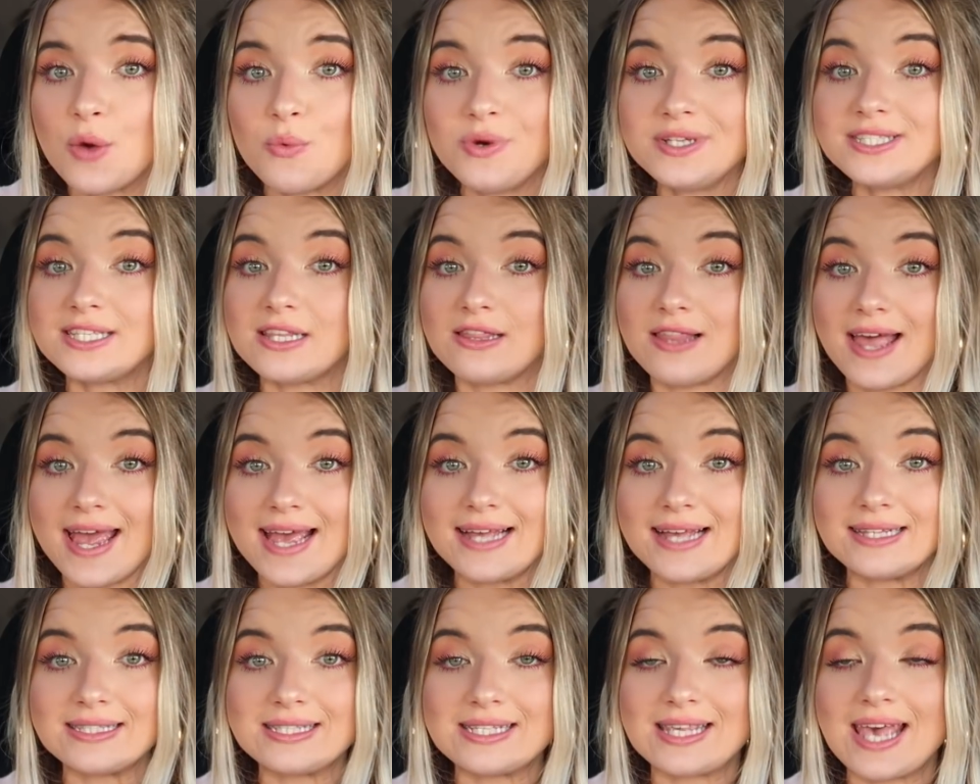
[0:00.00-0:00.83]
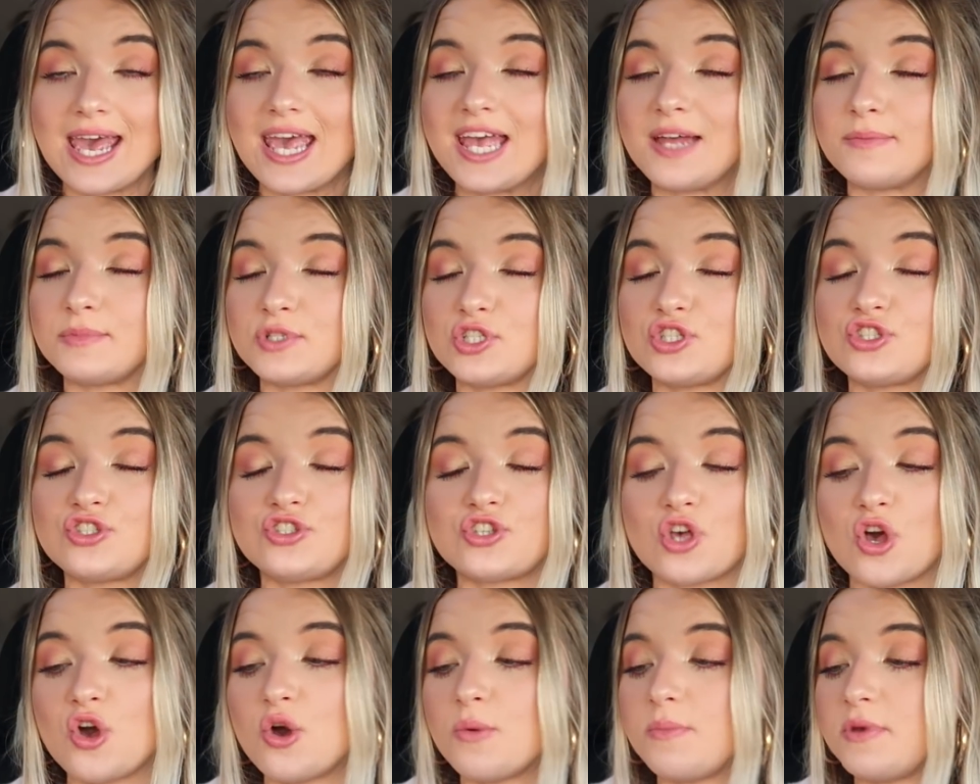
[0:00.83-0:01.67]
It was landscaped
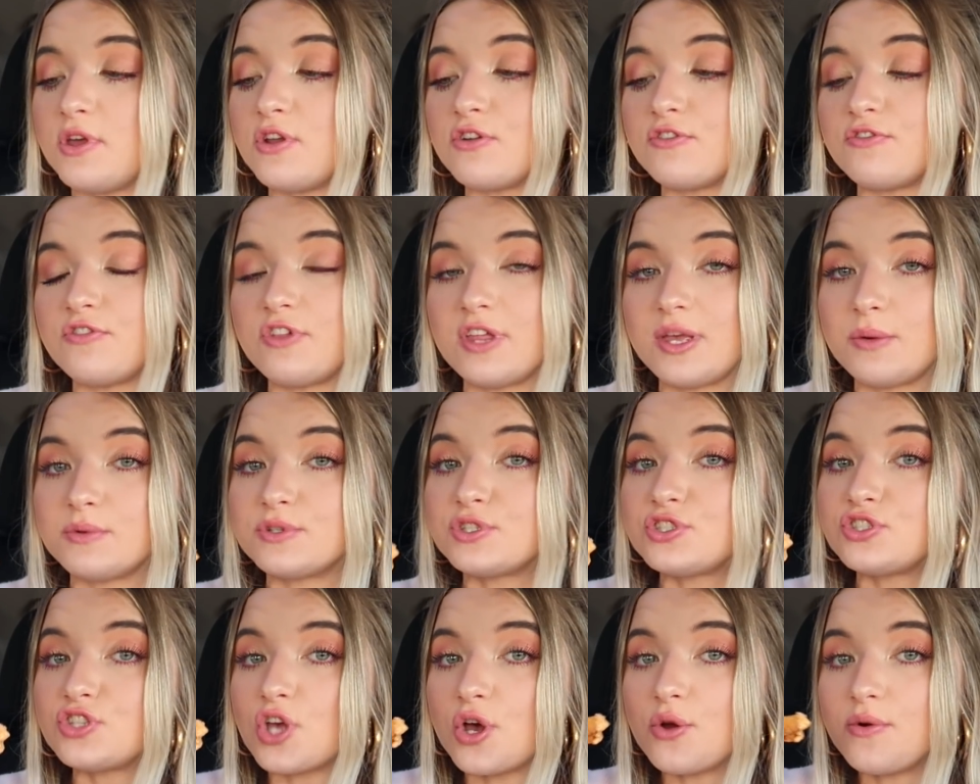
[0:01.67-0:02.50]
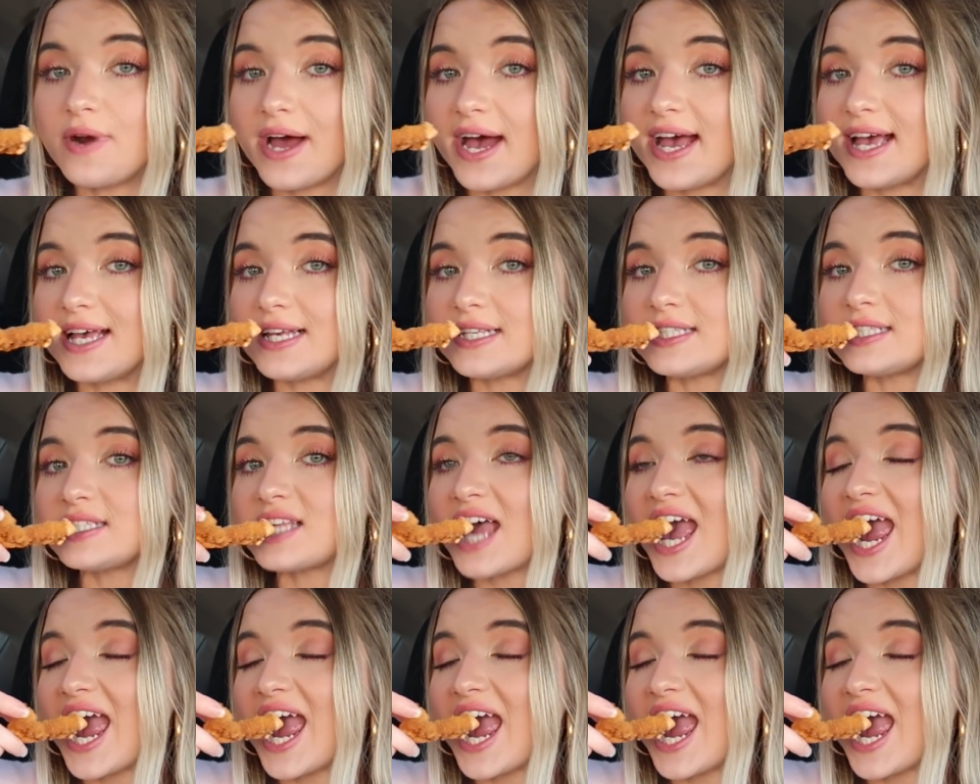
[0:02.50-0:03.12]
so beautifully. It was so nice.